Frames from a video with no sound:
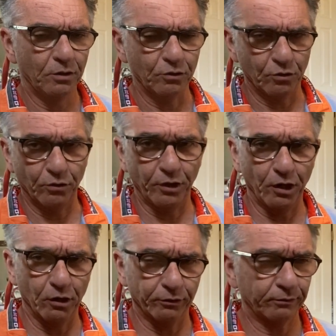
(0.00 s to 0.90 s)
to the
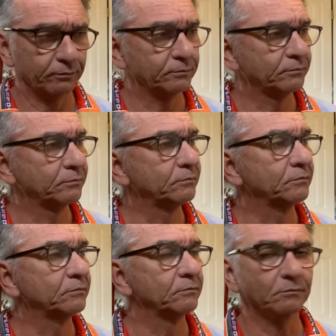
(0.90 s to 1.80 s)
earth.
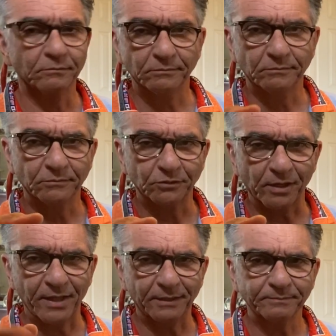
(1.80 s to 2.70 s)
Try
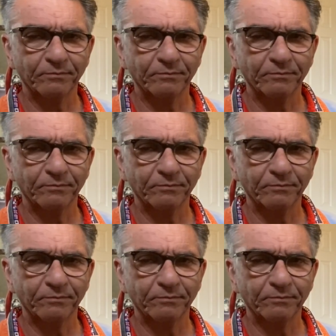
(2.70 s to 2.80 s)
that.